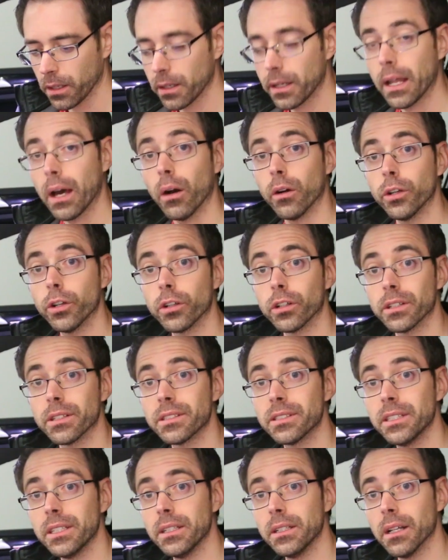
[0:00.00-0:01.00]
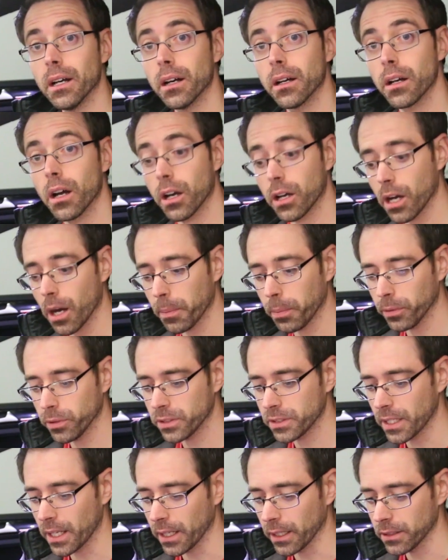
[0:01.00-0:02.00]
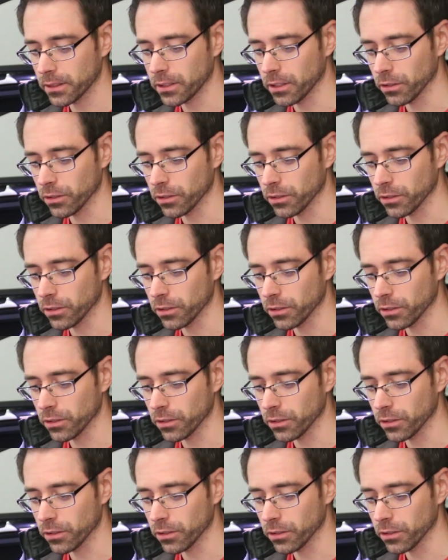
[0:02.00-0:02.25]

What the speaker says: Now, you're going to see a couple settings.